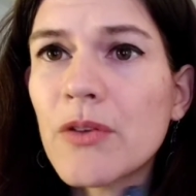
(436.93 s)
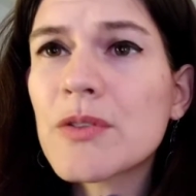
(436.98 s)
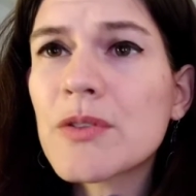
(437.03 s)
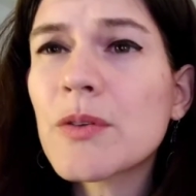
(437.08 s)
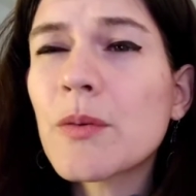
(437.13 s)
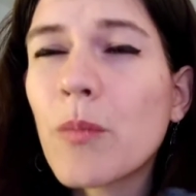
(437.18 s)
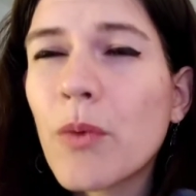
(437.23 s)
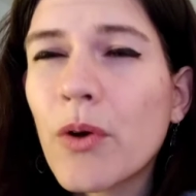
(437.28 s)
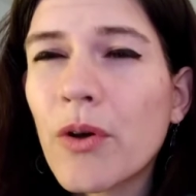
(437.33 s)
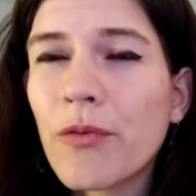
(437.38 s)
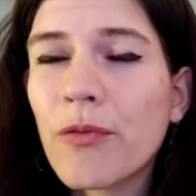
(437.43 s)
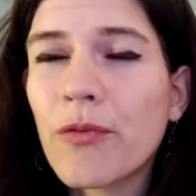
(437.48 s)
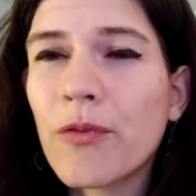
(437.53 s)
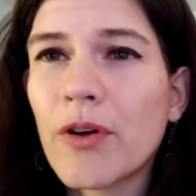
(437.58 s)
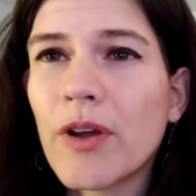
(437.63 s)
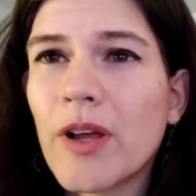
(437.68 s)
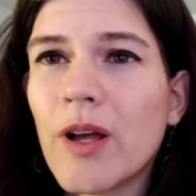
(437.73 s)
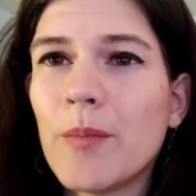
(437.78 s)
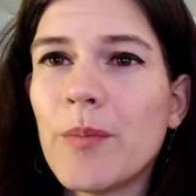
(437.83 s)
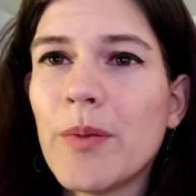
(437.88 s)
those are more
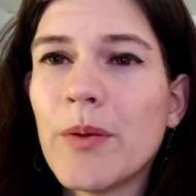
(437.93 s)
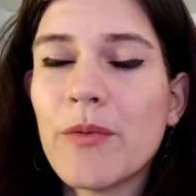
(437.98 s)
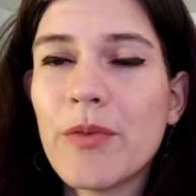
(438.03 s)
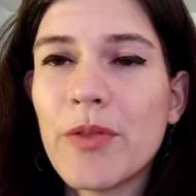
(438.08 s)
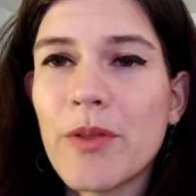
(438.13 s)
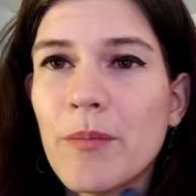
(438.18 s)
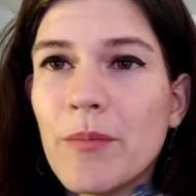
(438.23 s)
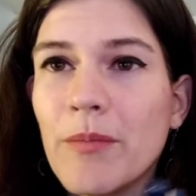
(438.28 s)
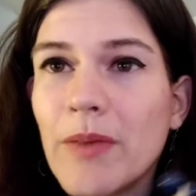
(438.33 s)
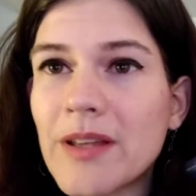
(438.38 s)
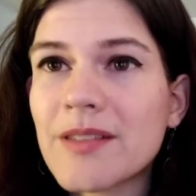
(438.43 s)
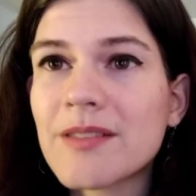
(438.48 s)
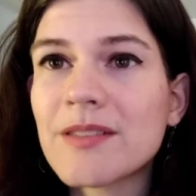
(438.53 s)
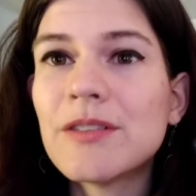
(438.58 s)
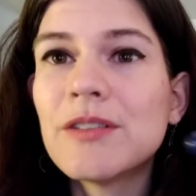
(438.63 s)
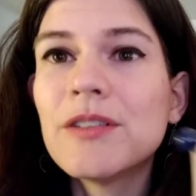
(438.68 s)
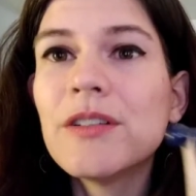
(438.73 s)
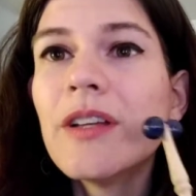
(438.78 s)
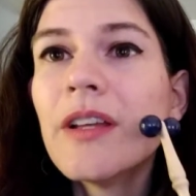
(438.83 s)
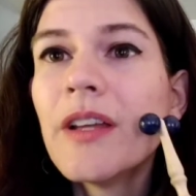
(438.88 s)
for helping with the
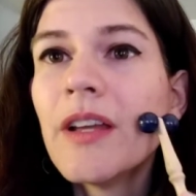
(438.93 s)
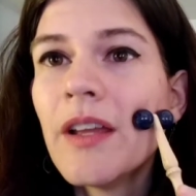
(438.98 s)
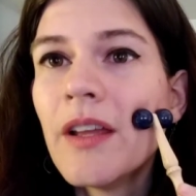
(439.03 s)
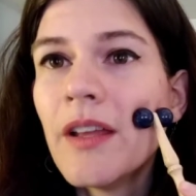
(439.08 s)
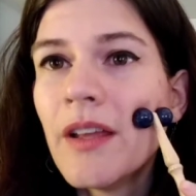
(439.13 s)
muscle.